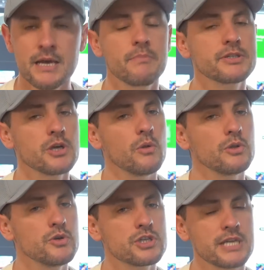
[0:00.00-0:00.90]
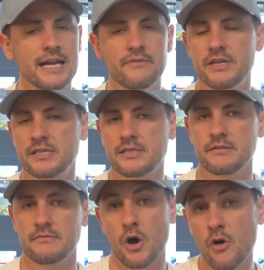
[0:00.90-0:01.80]
But don't lose sight of this
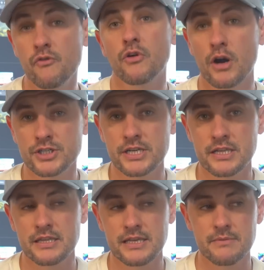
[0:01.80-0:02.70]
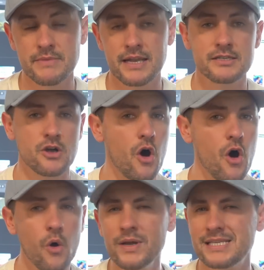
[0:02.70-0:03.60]
overarching theme that has
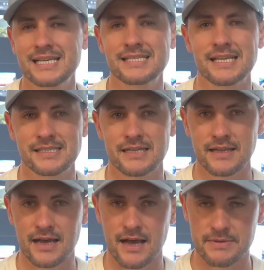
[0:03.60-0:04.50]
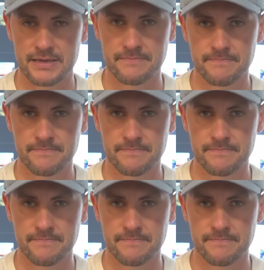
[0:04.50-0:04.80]
always existed in the hobby.